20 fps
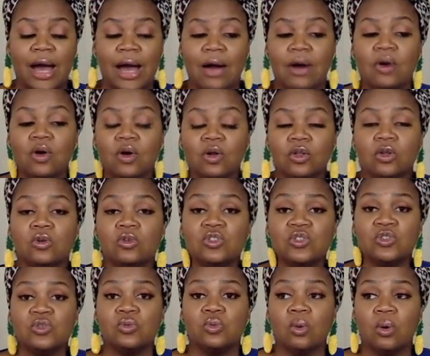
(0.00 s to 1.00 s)
how
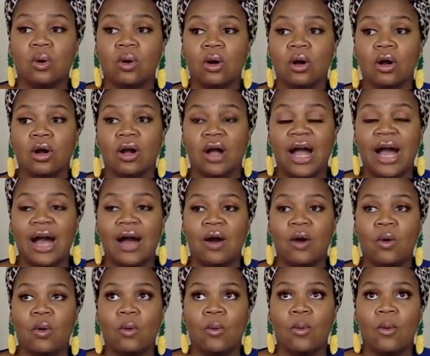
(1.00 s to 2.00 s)
close you are or
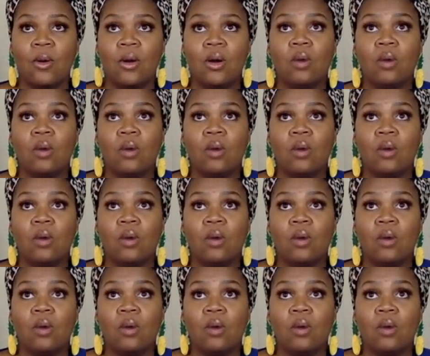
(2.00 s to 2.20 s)
how